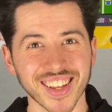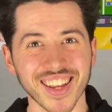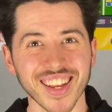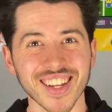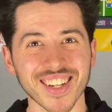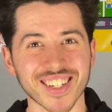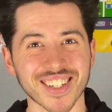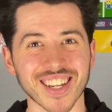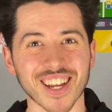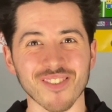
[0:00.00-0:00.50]

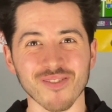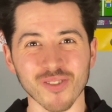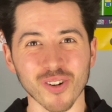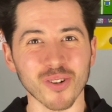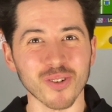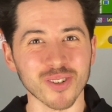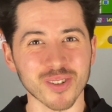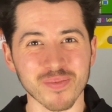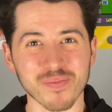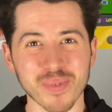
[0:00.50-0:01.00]
set
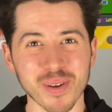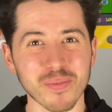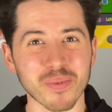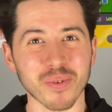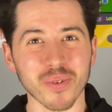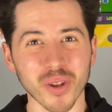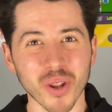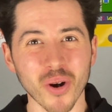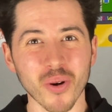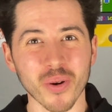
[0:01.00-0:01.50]
roles and people
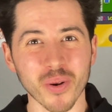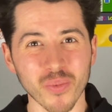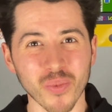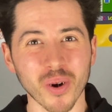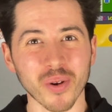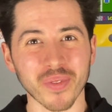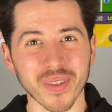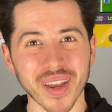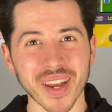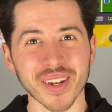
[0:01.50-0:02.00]
knowing
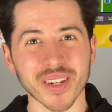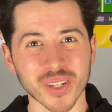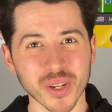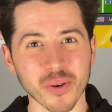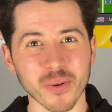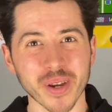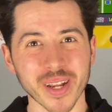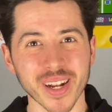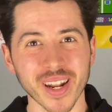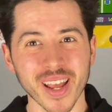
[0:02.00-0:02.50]
what they're
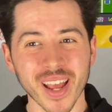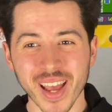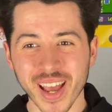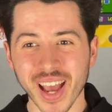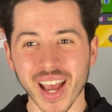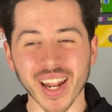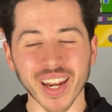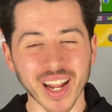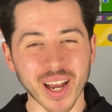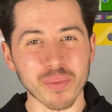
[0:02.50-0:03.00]
doing
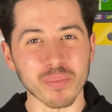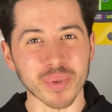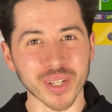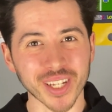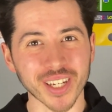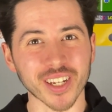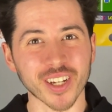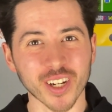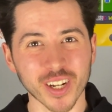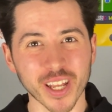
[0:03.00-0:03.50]
and that
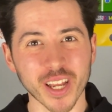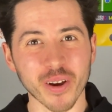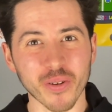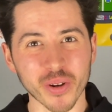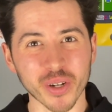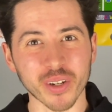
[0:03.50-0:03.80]
being clear and